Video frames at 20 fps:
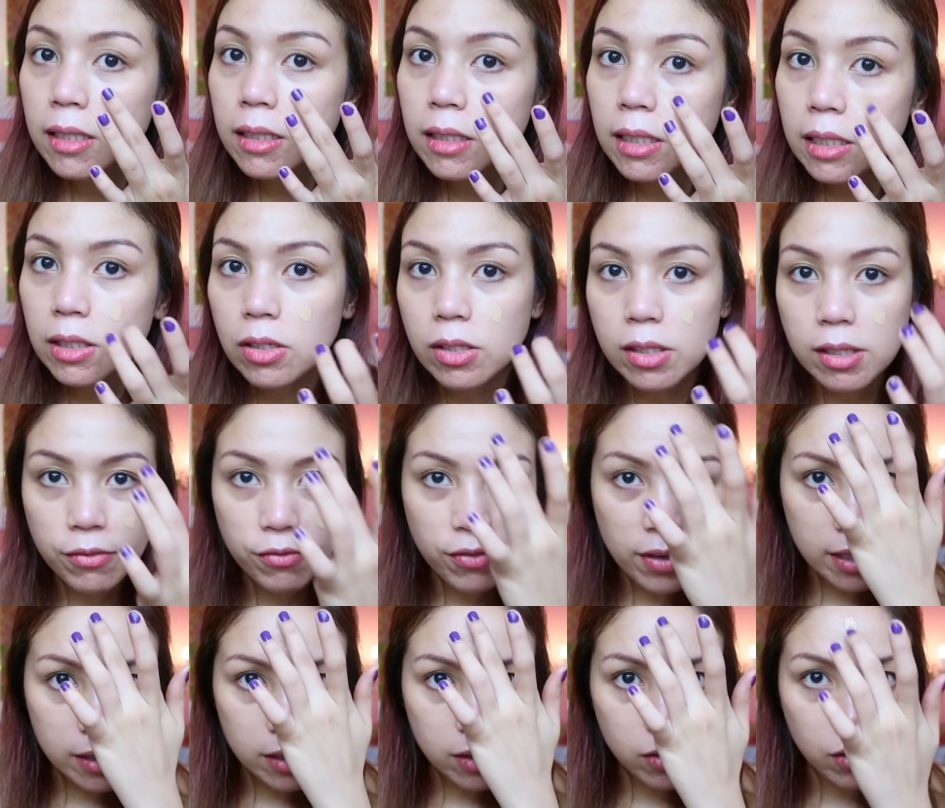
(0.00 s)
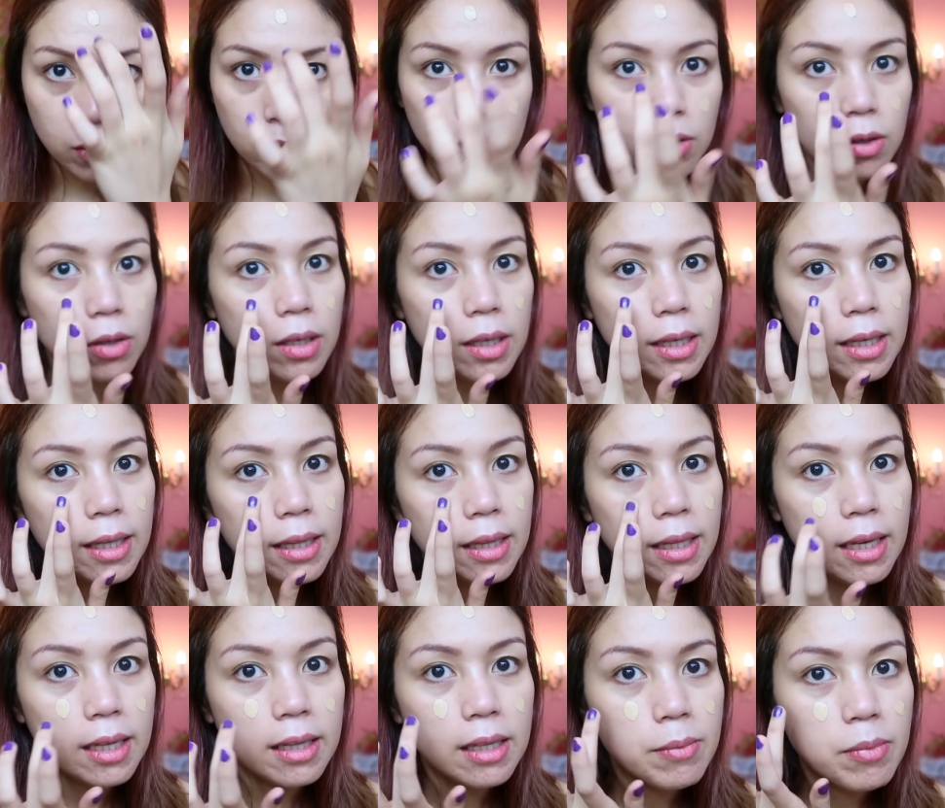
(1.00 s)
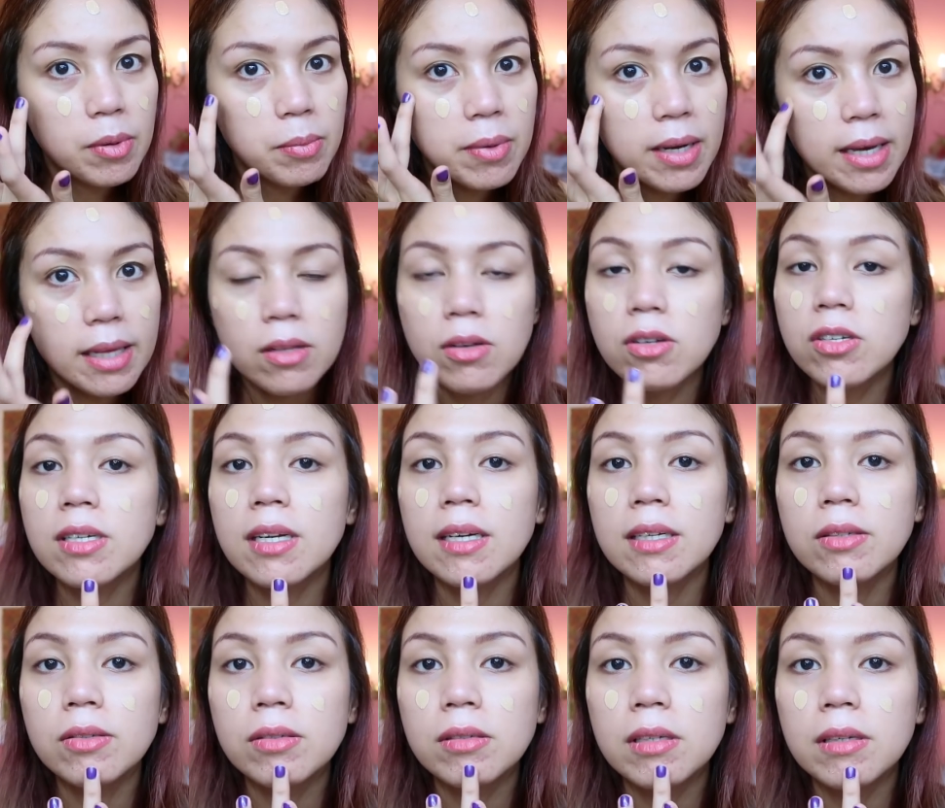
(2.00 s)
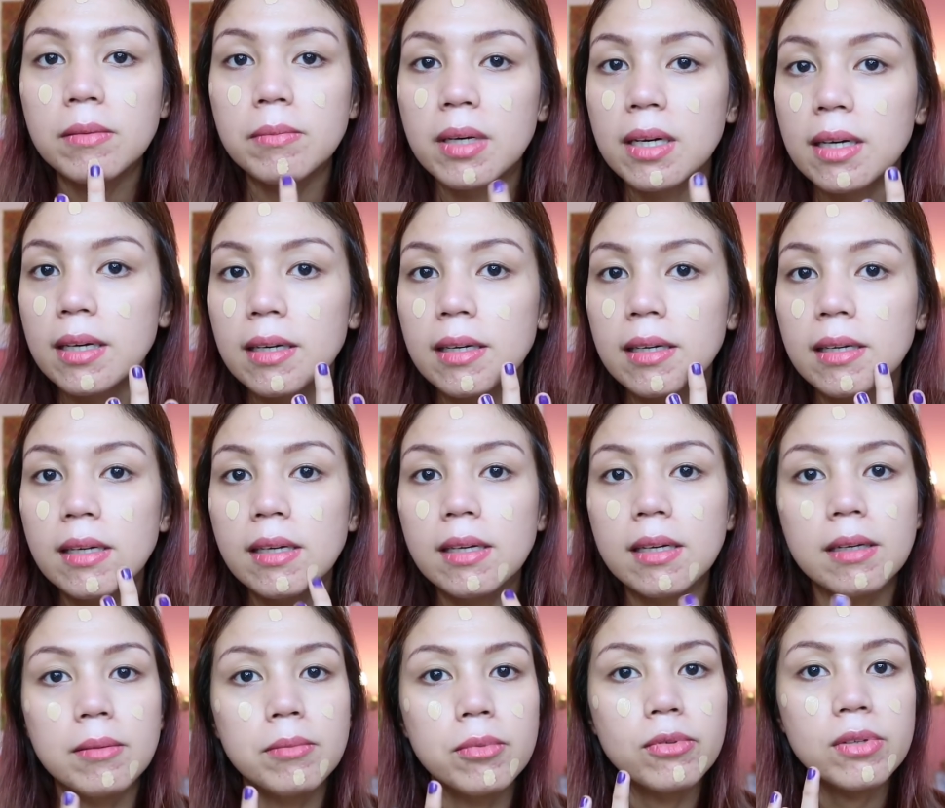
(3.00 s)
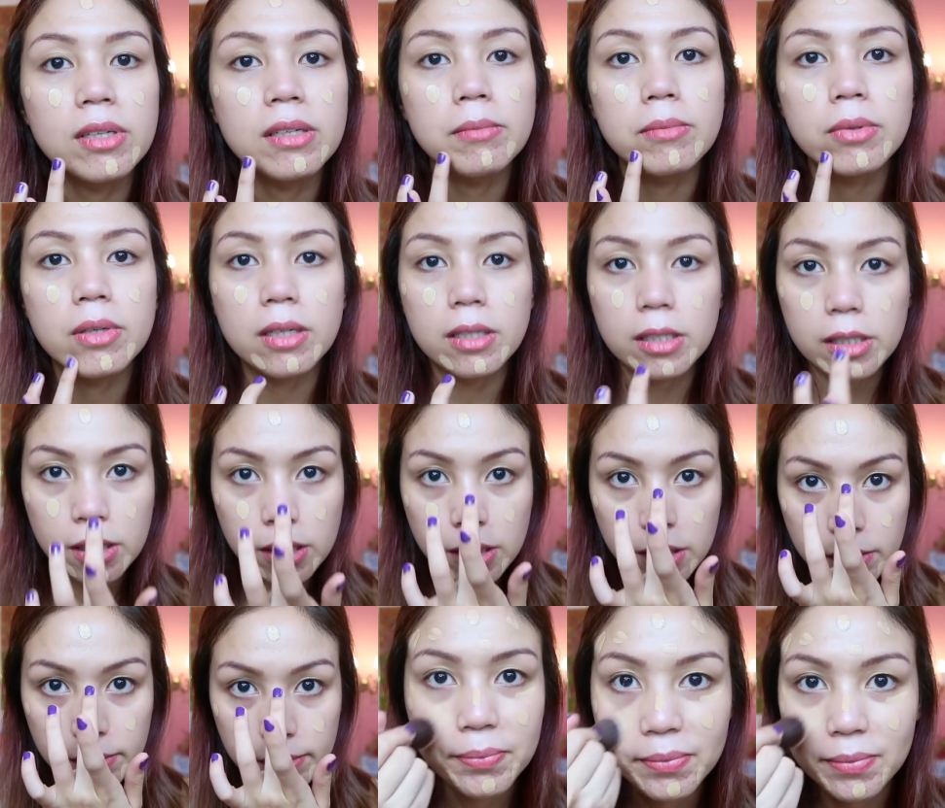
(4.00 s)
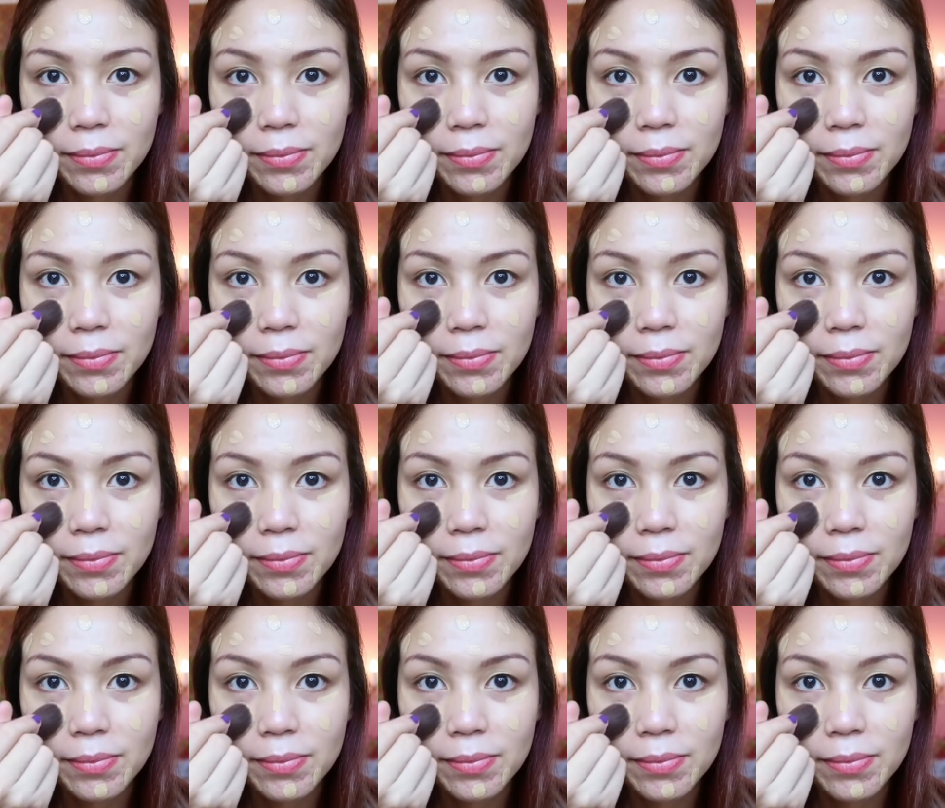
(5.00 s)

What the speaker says: dito sa face ko, and then i-blend ko siya using my kabuki brush.